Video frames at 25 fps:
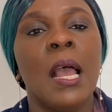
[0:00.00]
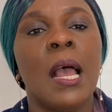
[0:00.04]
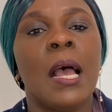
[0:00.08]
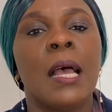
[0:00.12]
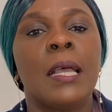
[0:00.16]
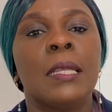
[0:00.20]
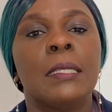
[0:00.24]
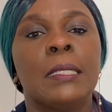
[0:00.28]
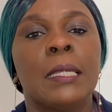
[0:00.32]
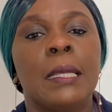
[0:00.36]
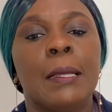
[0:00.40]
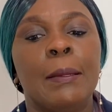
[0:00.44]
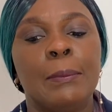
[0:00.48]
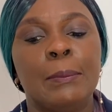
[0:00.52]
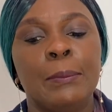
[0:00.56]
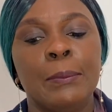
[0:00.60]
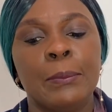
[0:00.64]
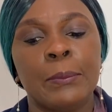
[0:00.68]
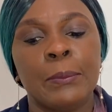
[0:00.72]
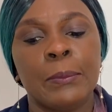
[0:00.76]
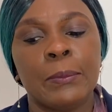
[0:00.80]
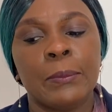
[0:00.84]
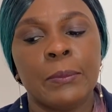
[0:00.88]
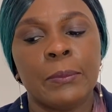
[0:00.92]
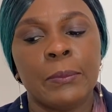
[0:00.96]
And
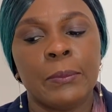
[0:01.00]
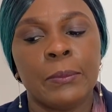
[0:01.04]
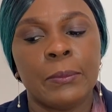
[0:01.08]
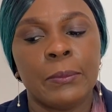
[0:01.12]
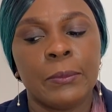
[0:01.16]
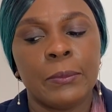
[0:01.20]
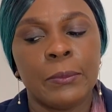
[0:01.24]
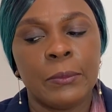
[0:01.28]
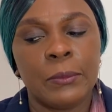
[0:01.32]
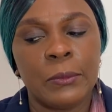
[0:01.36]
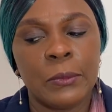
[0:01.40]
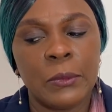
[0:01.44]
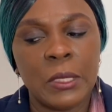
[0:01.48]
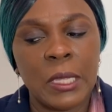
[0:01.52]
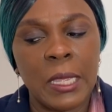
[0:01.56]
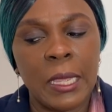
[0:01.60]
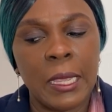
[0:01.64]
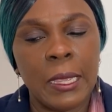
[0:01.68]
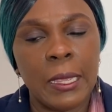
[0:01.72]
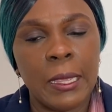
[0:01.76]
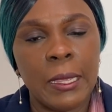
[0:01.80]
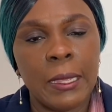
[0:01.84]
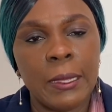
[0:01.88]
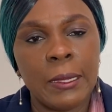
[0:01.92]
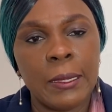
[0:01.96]

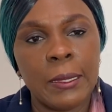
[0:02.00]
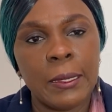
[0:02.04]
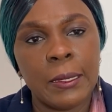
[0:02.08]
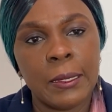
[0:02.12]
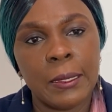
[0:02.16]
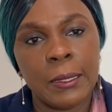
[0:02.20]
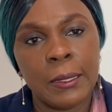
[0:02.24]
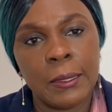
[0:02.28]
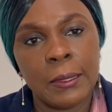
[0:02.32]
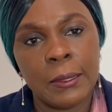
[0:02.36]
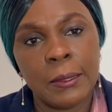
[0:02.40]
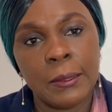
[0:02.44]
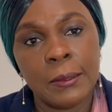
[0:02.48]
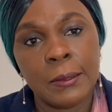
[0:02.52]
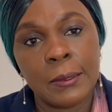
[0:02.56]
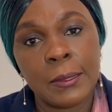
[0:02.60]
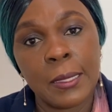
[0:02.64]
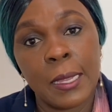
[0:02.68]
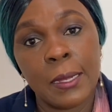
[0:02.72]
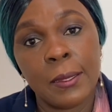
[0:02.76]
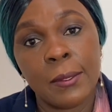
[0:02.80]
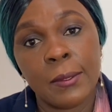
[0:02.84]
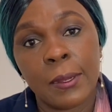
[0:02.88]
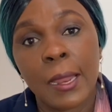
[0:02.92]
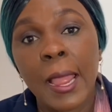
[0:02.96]
they
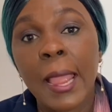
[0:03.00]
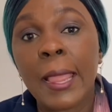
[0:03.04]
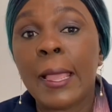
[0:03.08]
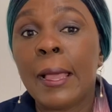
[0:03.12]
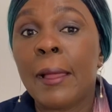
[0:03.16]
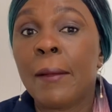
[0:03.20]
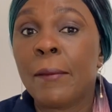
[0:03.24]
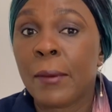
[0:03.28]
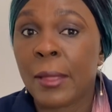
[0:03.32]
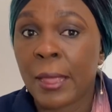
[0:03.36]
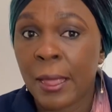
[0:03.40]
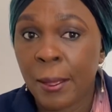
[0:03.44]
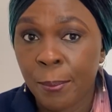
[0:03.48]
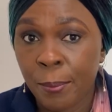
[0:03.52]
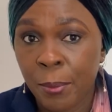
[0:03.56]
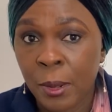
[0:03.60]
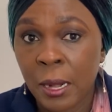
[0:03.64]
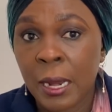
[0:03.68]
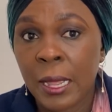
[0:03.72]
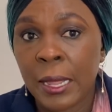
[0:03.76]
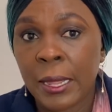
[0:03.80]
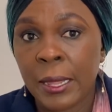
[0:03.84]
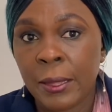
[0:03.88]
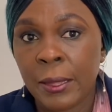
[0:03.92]
said I can reapply.